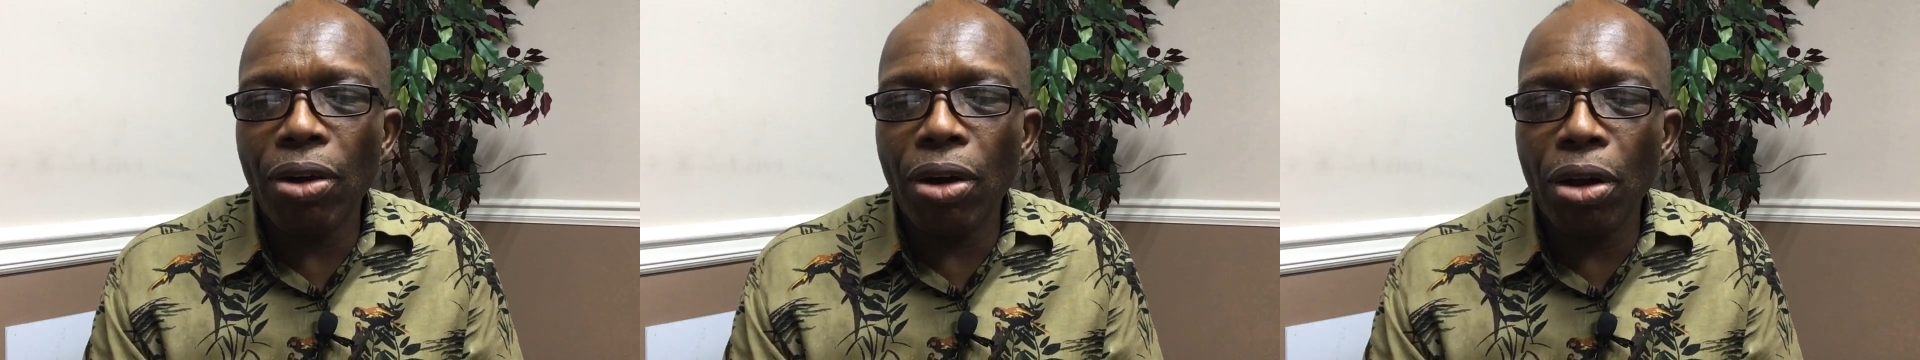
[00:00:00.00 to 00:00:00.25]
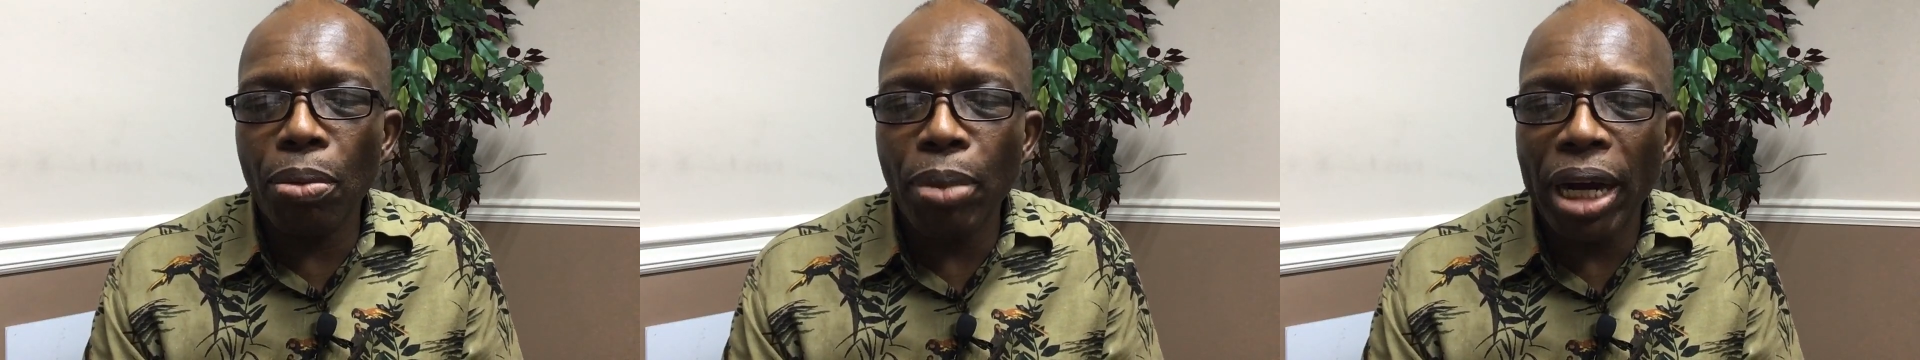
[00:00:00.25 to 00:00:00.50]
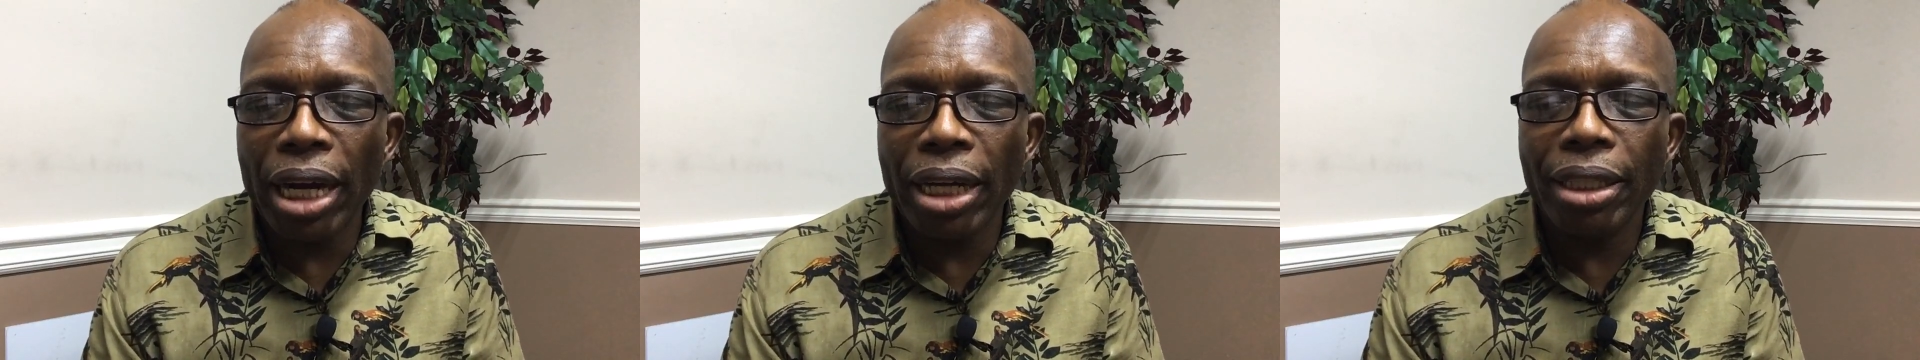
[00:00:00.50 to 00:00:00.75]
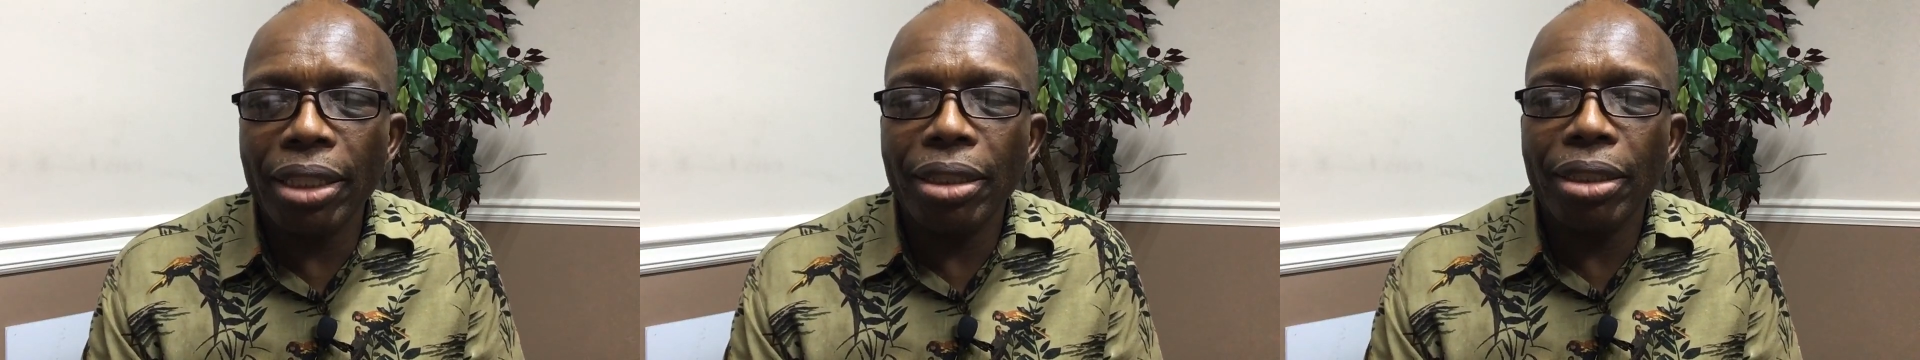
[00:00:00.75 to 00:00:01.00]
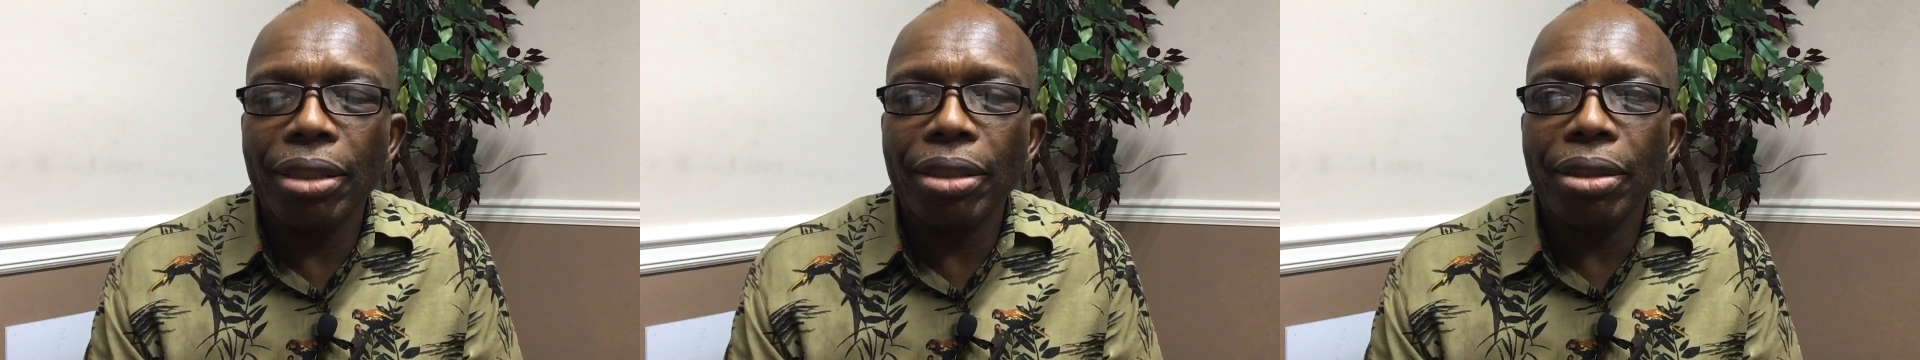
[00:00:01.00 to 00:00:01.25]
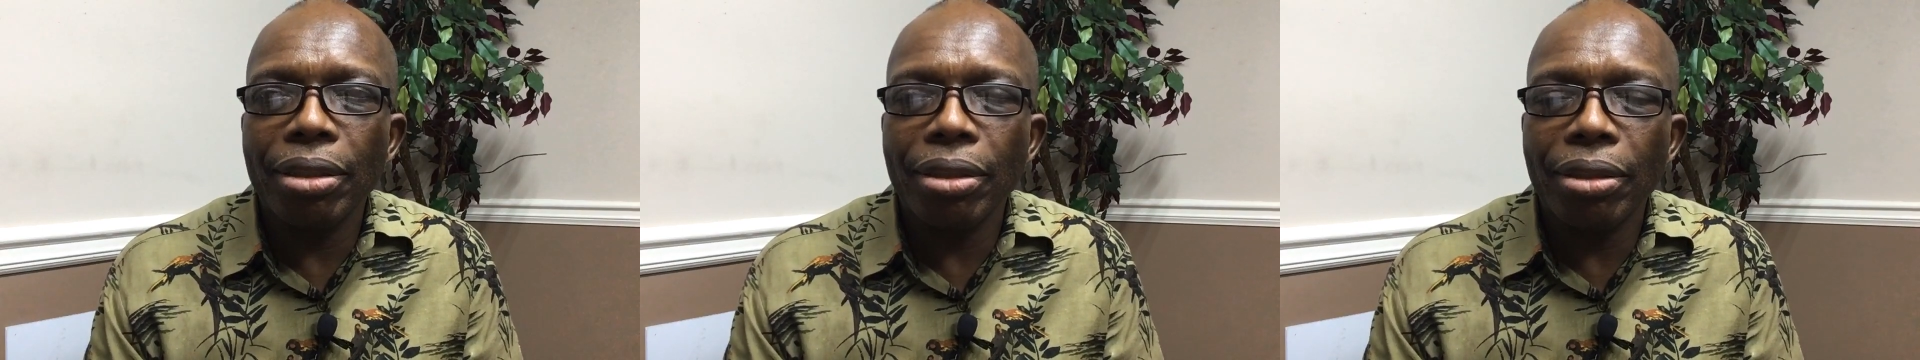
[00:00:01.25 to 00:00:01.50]
all my
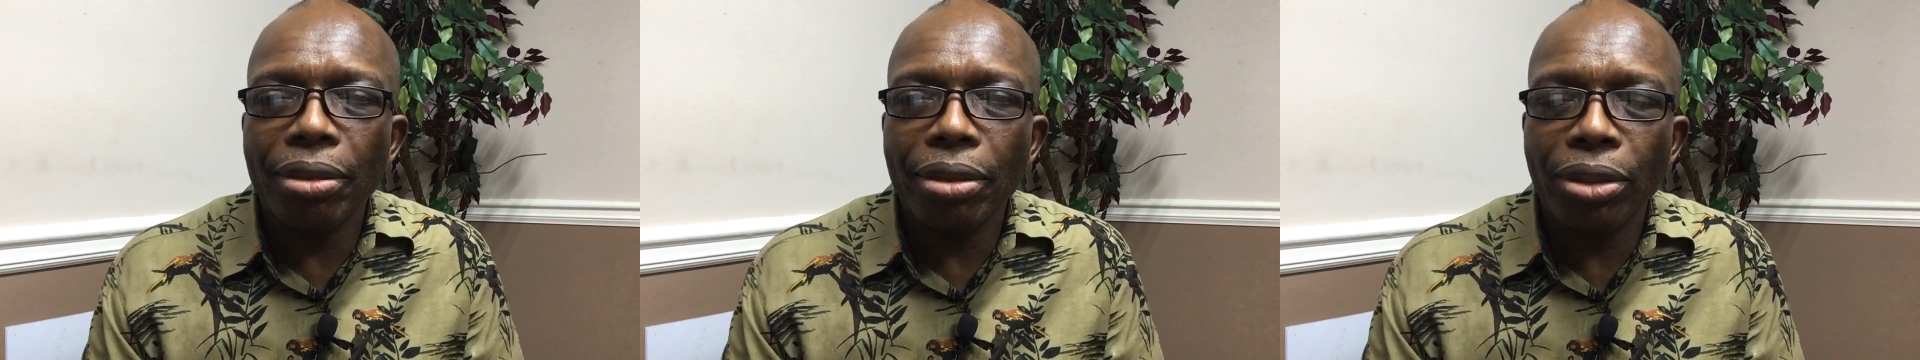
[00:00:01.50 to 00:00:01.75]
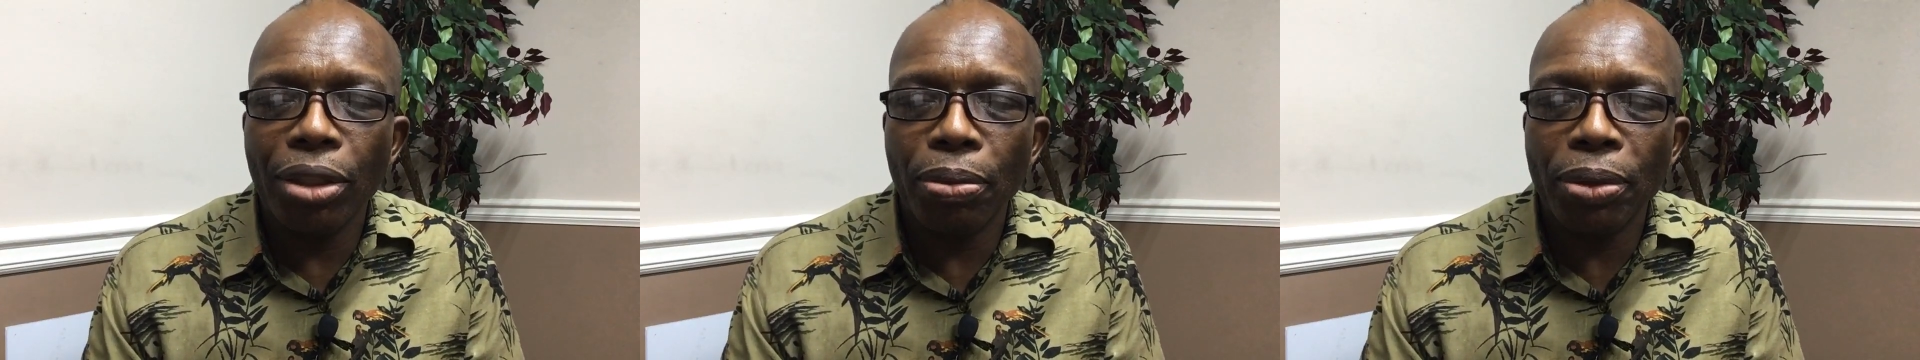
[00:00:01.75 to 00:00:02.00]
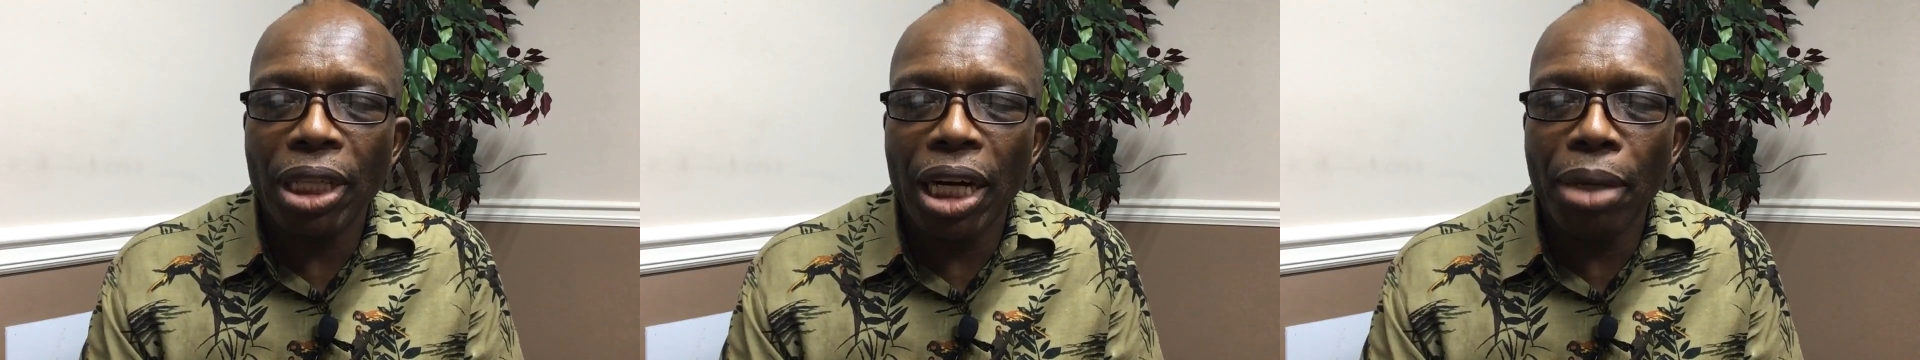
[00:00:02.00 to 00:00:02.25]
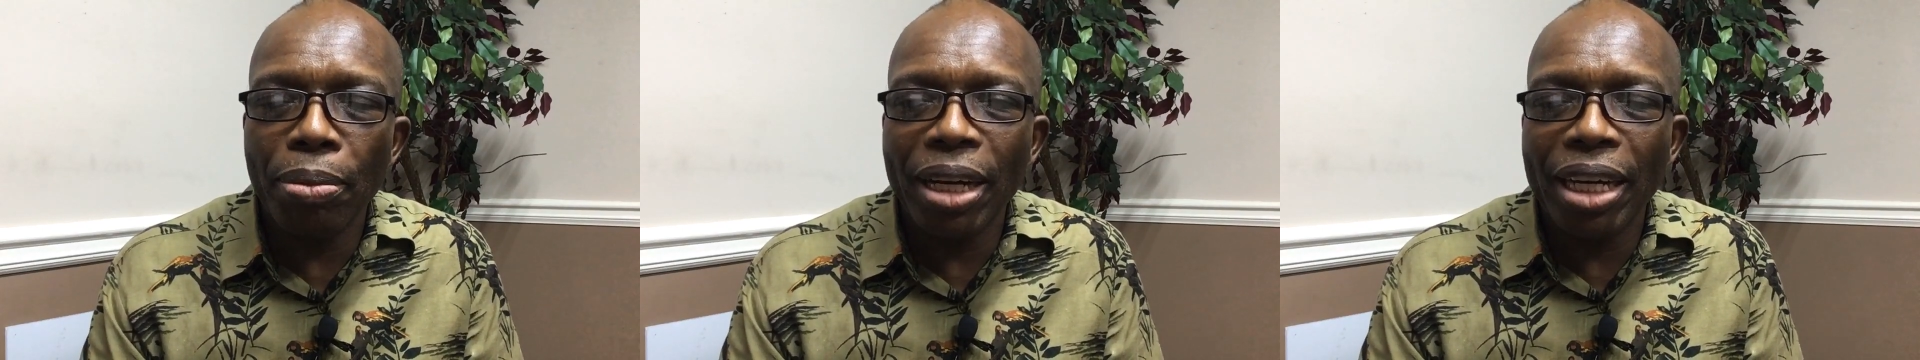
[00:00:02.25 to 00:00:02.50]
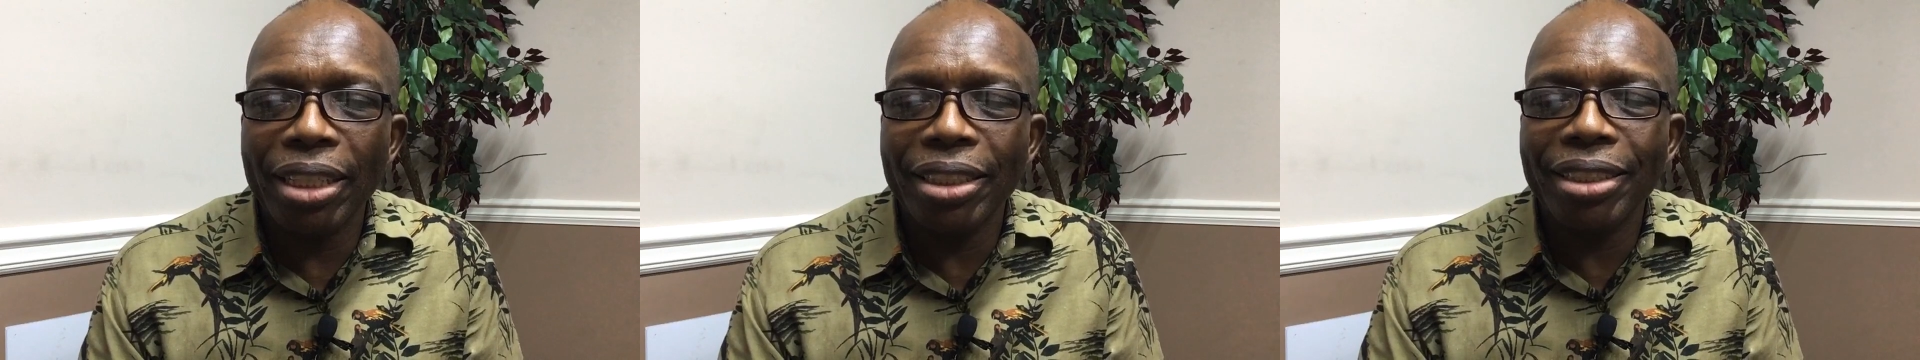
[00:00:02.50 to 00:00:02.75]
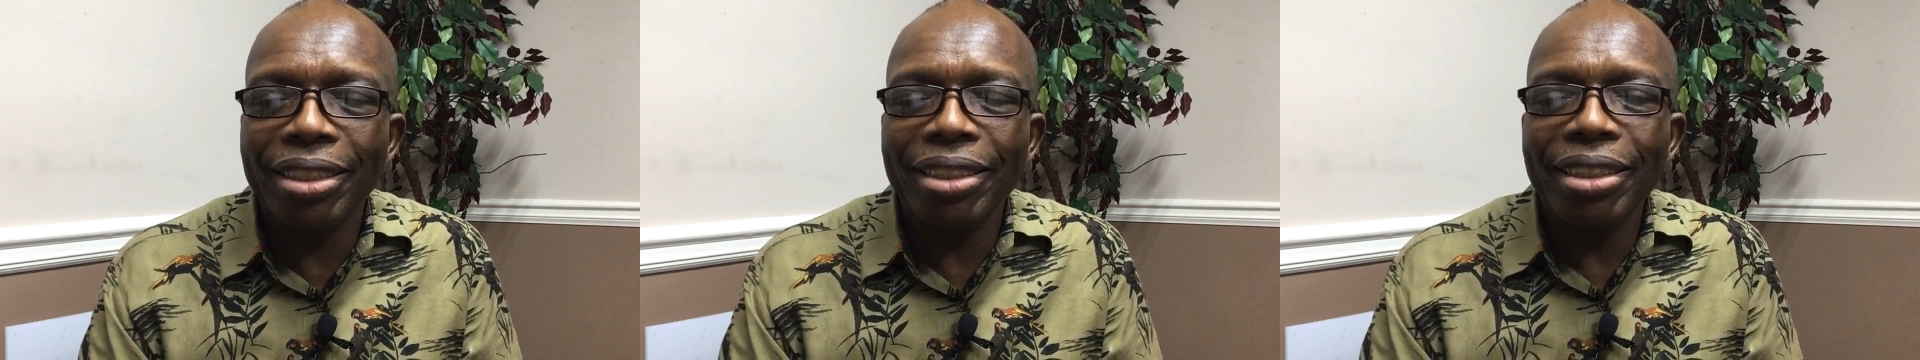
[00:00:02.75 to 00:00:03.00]

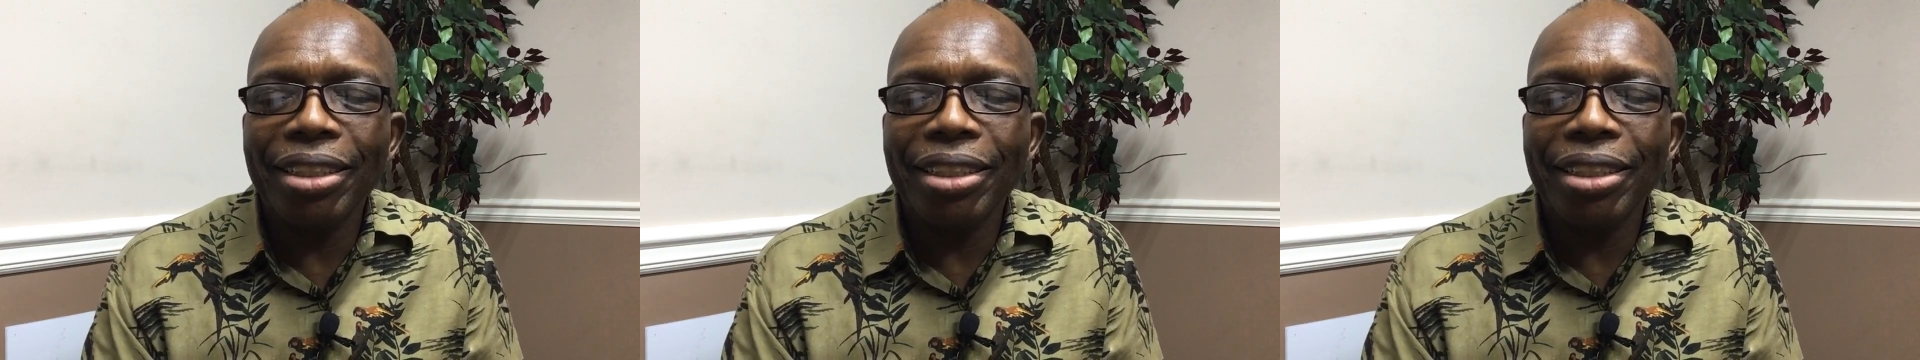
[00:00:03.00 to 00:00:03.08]
subscribers,